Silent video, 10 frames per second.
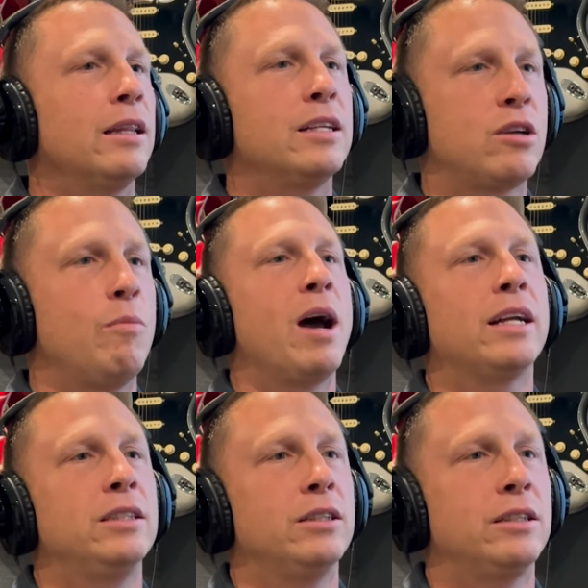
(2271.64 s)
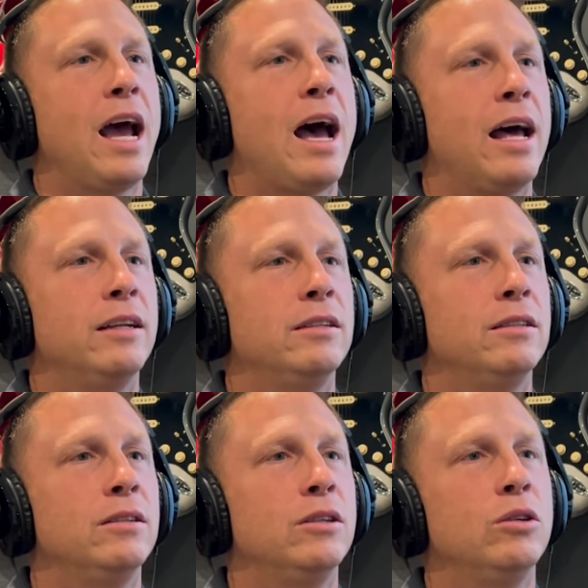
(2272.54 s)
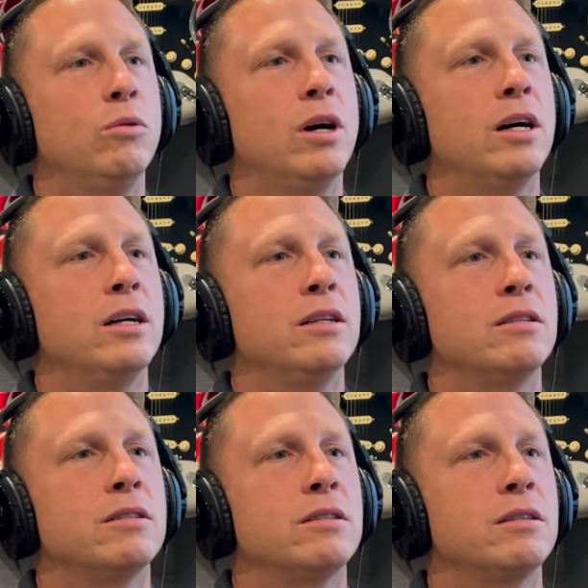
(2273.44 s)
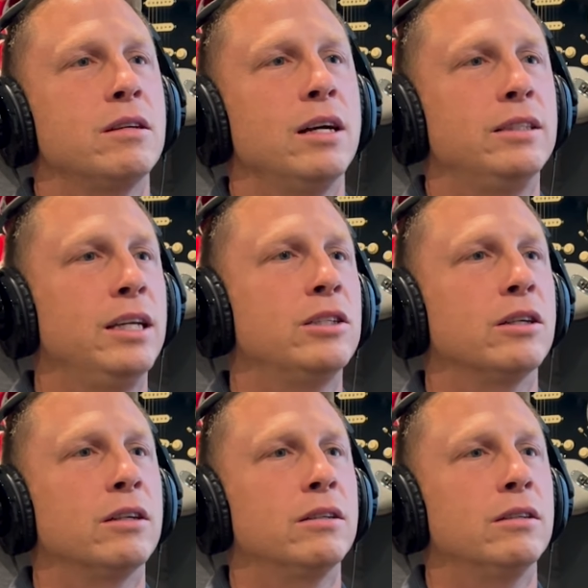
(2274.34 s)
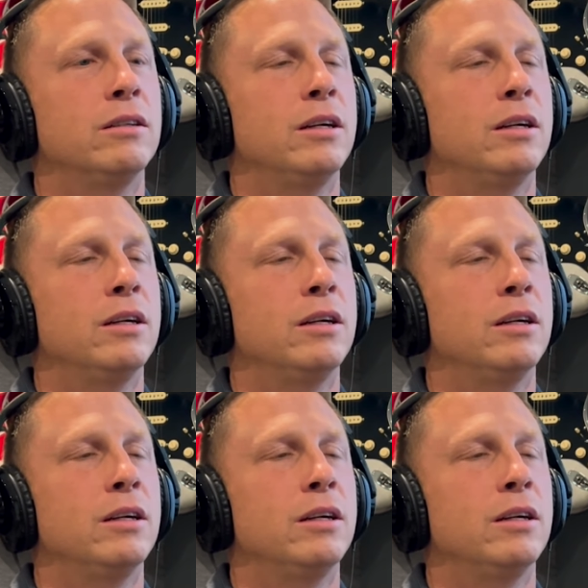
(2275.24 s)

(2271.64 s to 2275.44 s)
Let's go back to your dad, who was a teacher.